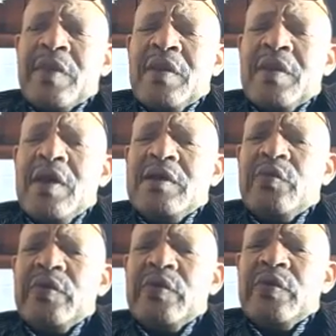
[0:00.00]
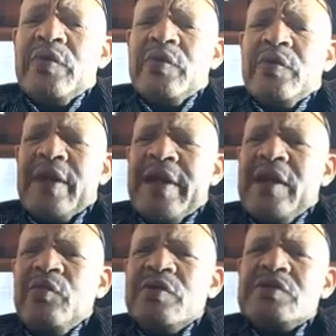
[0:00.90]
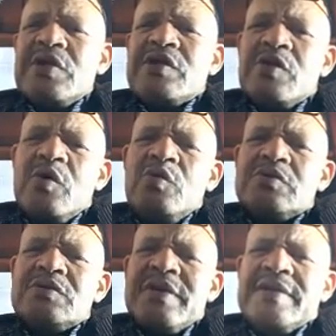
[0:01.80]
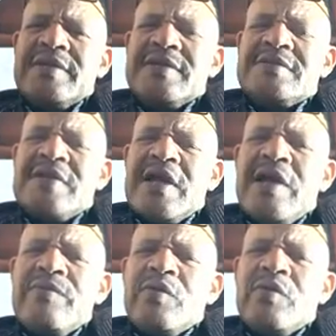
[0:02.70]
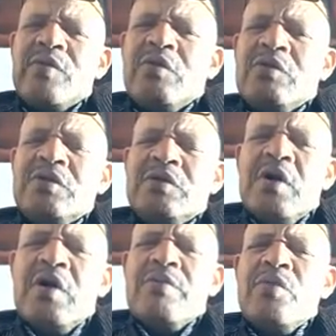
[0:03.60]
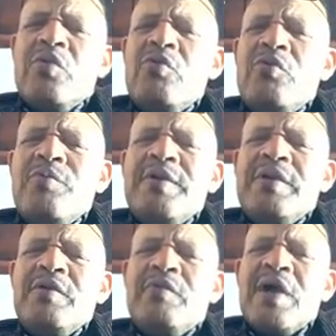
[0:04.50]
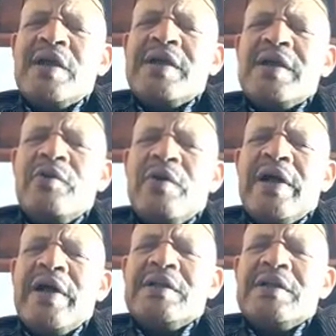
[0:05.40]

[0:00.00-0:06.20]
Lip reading: And we had a play which I wrote at the time called Mubi Umakelwa.